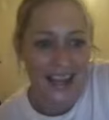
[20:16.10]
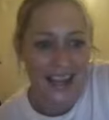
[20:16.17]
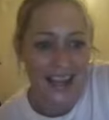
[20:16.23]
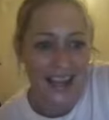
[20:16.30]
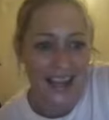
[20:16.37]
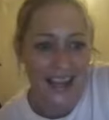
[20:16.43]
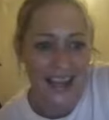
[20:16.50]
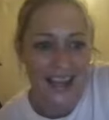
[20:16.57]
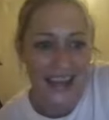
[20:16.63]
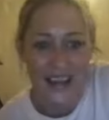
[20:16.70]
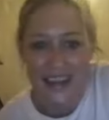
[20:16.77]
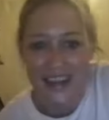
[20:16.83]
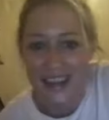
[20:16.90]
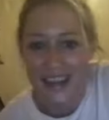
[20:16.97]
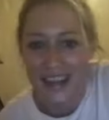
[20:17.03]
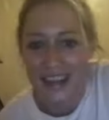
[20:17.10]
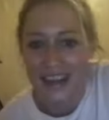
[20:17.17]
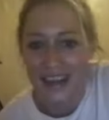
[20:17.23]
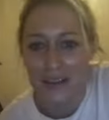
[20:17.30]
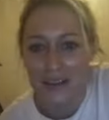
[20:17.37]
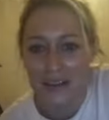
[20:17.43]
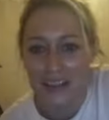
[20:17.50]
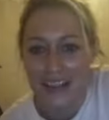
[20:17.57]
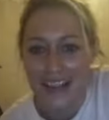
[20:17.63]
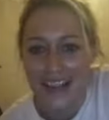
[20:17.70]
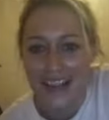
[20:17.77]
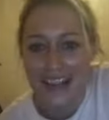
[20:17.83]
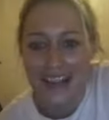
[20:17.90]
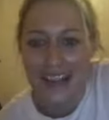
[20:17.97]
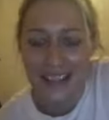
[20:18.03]
Okay, in
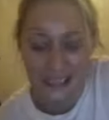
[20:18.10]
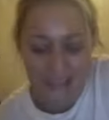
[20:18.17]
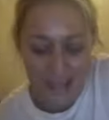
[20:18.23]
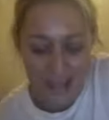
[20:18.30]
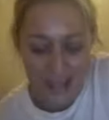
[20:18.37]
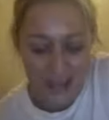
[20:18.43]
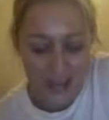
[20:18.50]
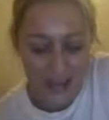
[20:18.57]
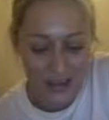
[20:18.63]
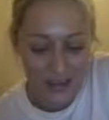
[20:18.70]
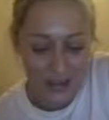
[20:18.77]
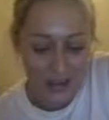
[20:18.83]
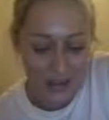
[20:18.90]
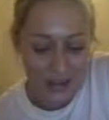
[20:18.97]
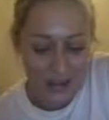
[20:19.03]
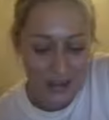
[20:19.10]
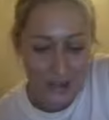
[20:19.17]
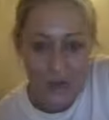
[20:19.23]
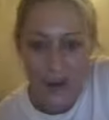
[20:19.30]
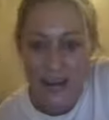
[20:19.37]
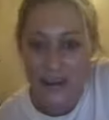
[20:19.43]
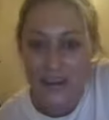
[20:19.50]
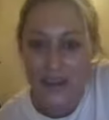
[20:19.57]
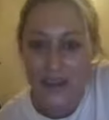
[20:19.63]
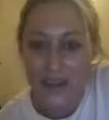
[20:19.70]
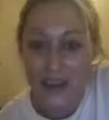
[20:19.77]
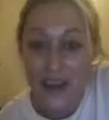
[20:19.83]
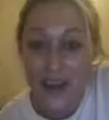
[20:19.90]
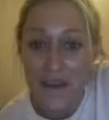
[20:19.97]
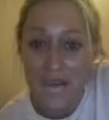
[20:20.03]
3, 2,
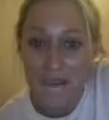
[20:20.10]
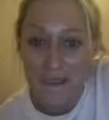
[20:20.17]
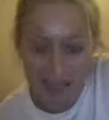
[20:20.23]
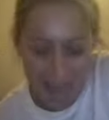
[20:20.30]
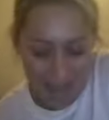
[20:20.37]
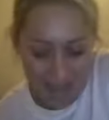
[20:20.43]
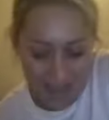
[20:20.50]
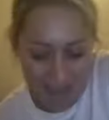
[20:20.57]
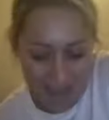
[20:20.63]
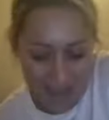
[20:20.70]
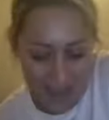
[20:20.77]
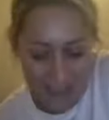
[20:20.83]
1, off you go!